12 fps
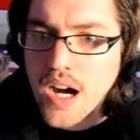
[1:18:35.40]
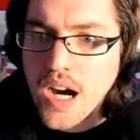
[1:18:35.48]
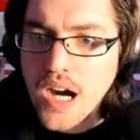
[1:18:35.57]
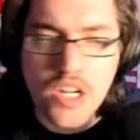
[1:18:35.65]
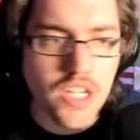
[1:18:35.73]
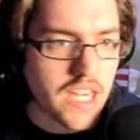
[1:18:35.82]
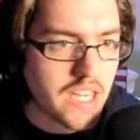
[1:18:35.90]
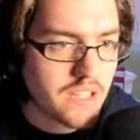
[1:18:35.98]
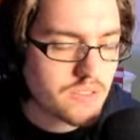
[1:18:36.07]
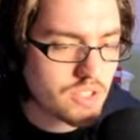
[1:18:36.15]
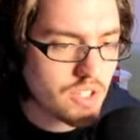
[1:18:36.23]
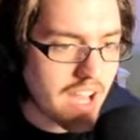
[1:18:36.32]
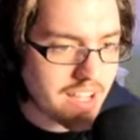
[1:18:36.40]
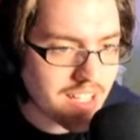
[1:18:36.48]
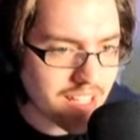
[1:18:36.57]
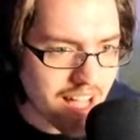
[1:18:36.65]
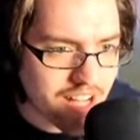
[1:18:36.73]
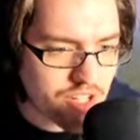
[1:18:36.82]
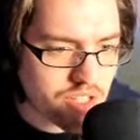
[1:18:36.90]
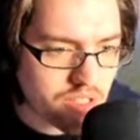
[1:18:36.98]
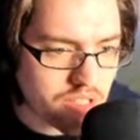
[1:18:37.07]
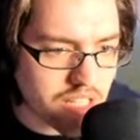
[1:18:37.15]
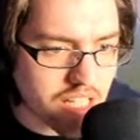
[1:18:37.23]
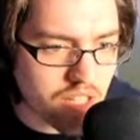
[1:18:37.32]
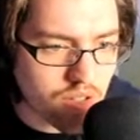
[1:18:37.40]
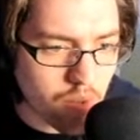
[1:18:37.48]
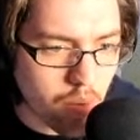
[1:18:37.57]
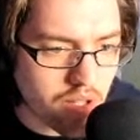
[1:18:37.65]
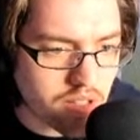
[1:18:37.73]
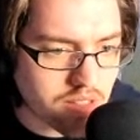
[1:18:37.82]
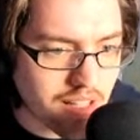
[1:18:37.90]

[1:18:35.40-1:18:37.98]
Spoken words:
Okay, so I can actually, you know what